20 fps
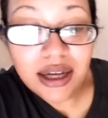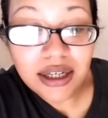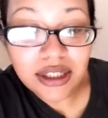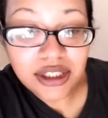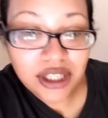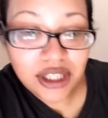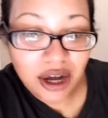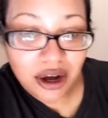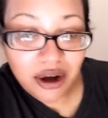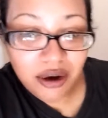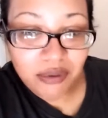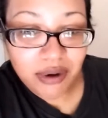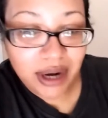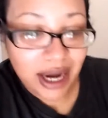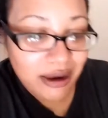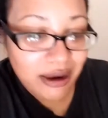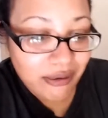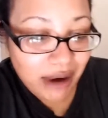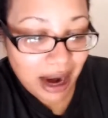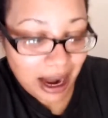So when
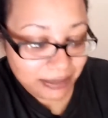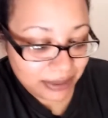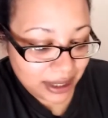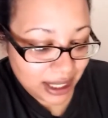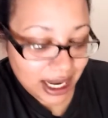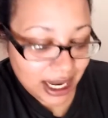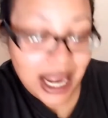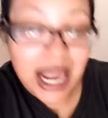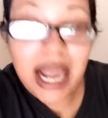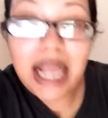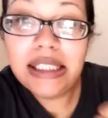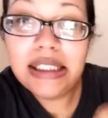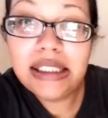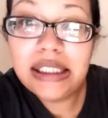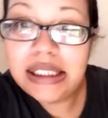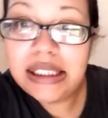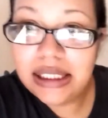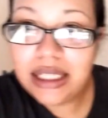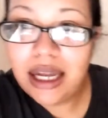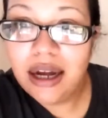I grabbed it, it
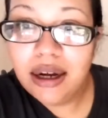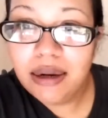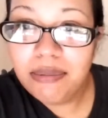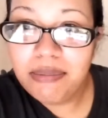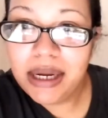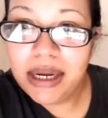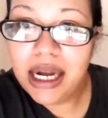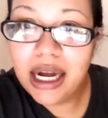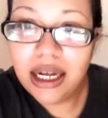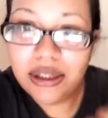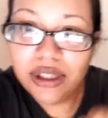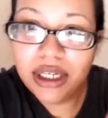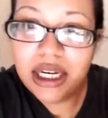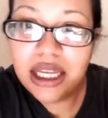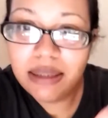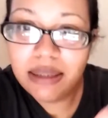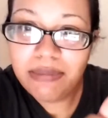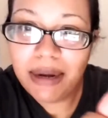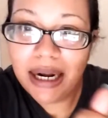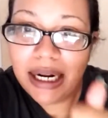stung me
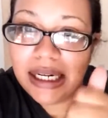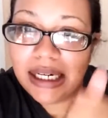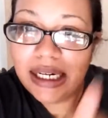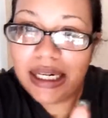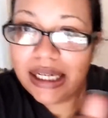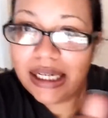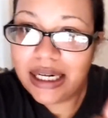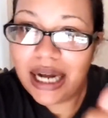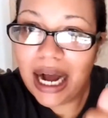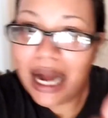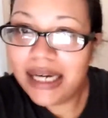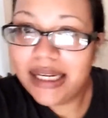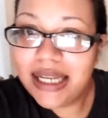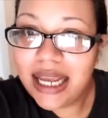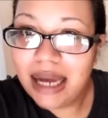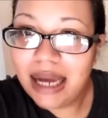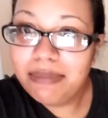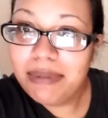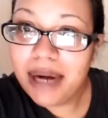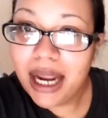underneath my
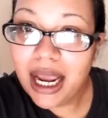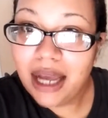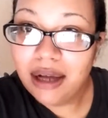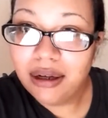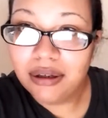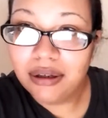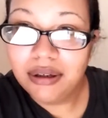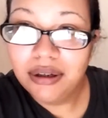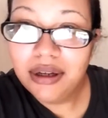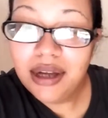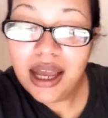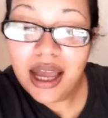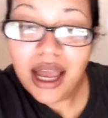goddamn nail.